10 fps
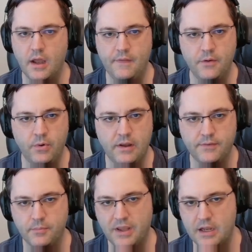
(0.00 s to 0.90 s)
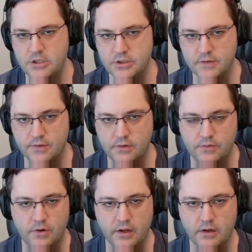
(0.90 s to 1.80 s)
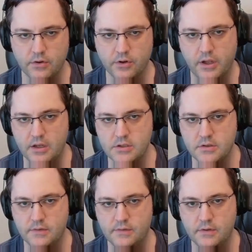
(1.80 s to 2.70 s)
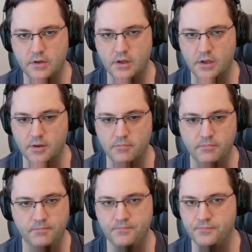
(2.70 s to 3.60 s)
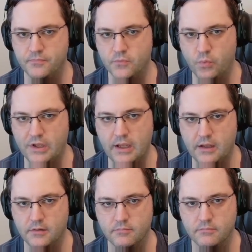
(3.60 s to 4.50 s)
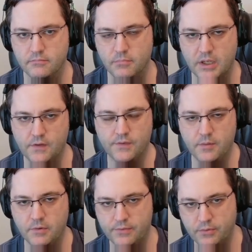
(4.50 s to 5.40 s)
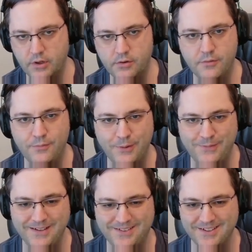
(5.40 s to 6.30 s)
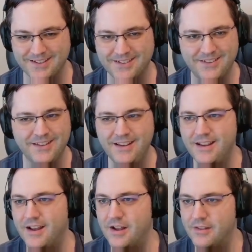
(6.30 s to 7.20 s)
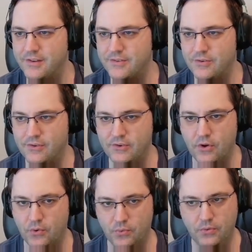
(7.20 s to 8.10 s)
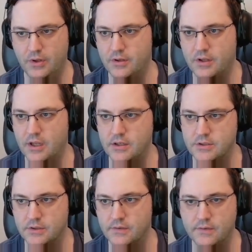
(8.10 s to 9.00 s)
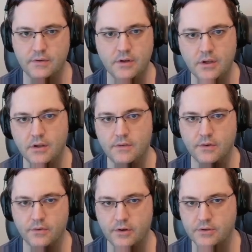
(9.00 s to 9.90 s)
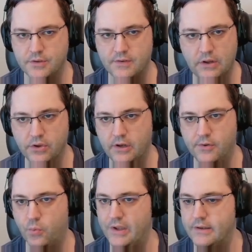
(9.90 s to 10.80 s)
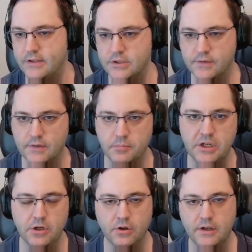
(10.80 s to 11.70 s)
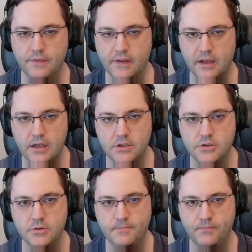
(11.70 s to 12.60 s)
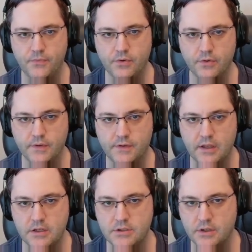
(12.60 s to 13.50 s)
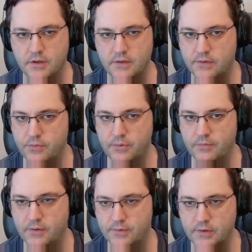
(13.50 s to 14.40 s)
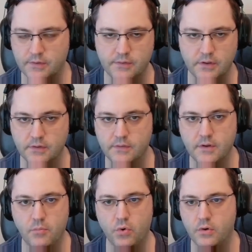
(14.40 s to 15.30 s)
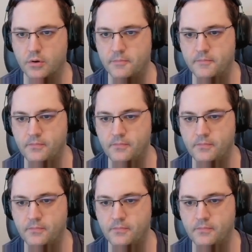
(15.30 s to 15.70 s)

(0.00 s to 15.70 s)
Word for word: And then we have some cages. These are not killer cages. Um, we can't make a sum of 356. Uh, these are zone cages. So they're just telling us what digits appear in the cage. So this cage contains 356 in some order.